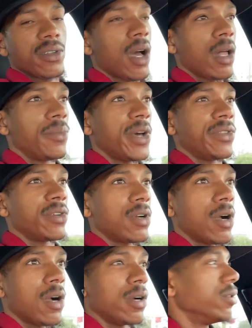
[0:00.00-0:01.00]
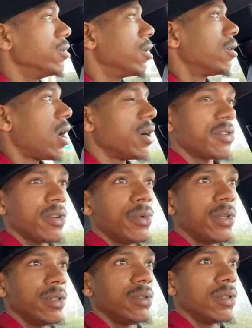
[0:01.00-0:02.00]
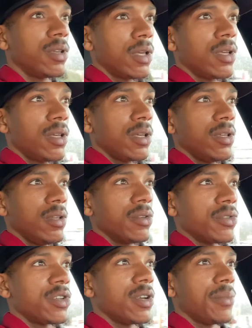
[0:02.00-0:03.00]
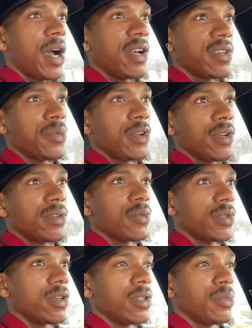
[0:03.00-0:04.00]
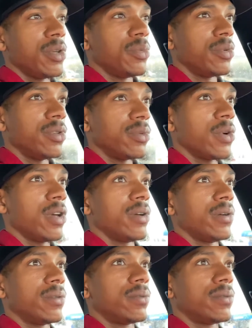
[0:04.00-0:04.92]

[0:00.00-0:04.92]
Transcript: all about the car, you know, I also want to, you know, share my experience with other people as well.